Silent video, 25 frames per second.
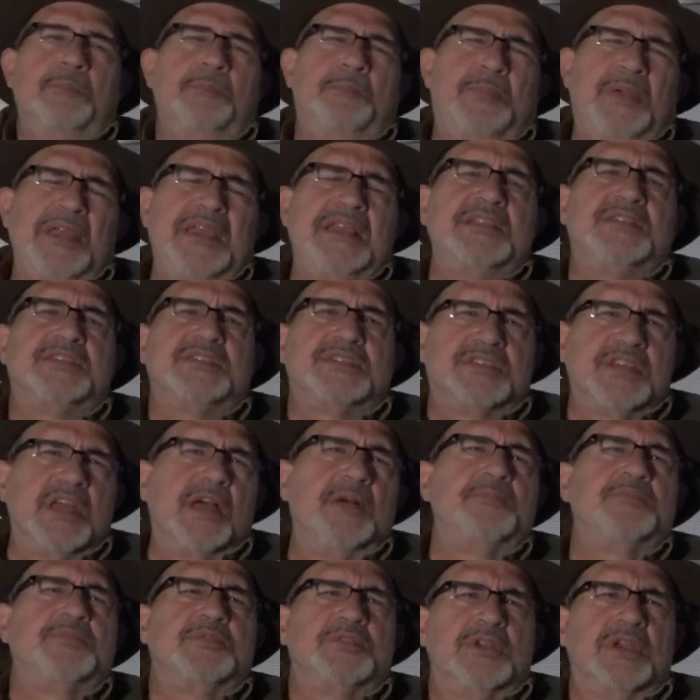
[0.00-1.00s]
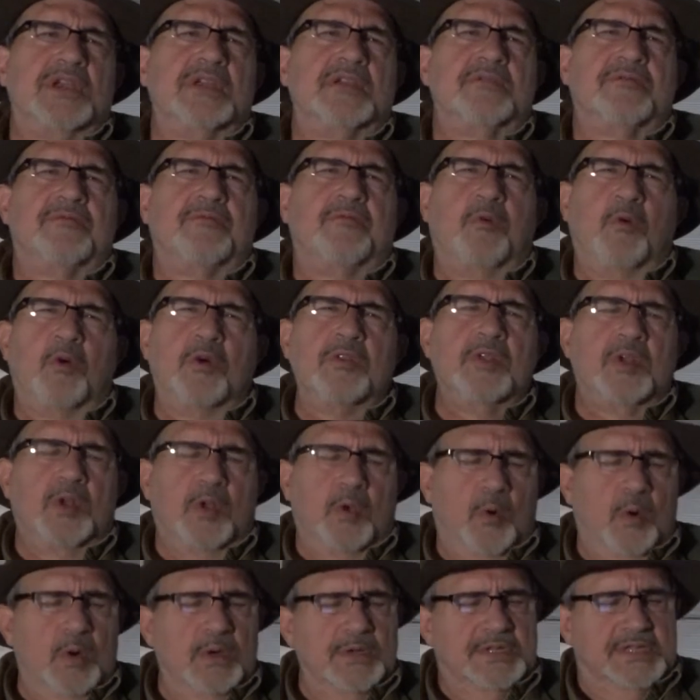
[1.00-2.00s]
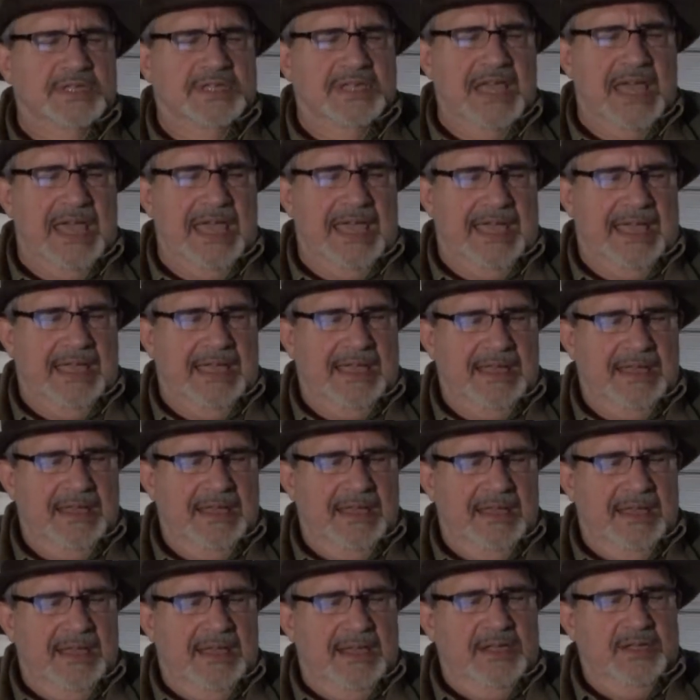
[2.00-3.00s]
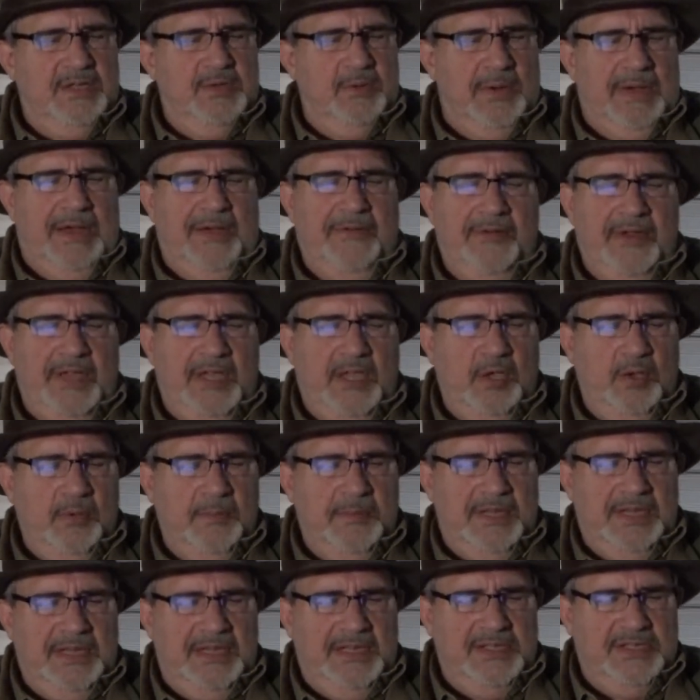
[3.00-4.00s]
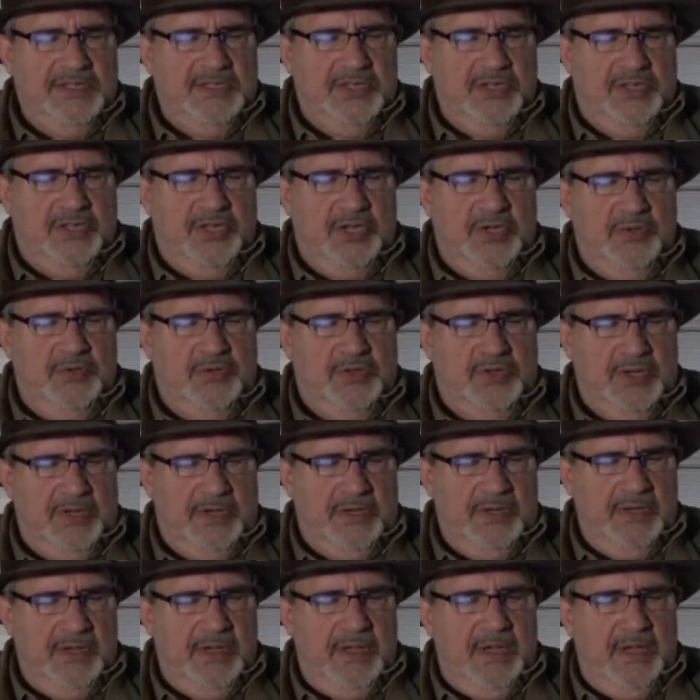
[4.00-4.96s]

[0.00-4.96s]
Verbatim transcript: Be subject for the Lord's sake to every human institution,